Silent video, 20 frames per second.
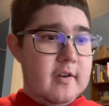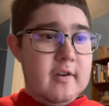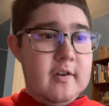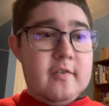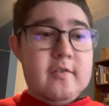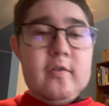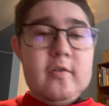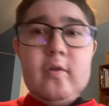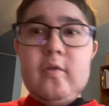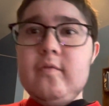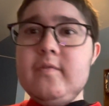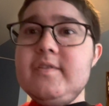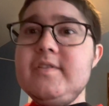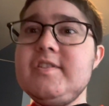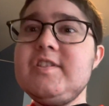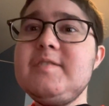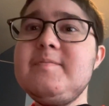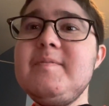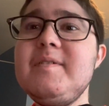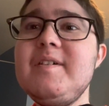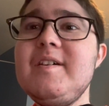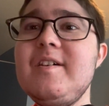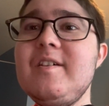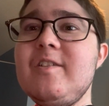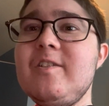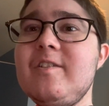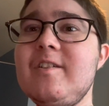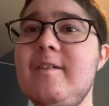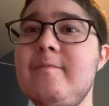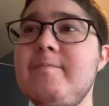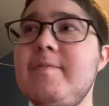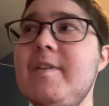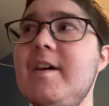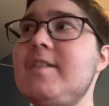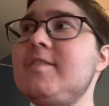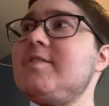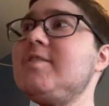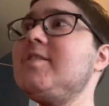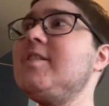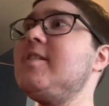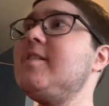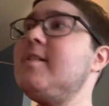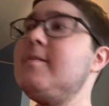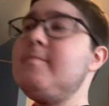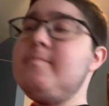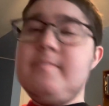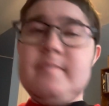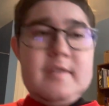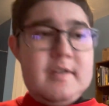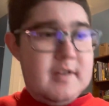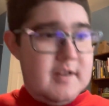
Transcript: Nolan Smith. Yep, that set up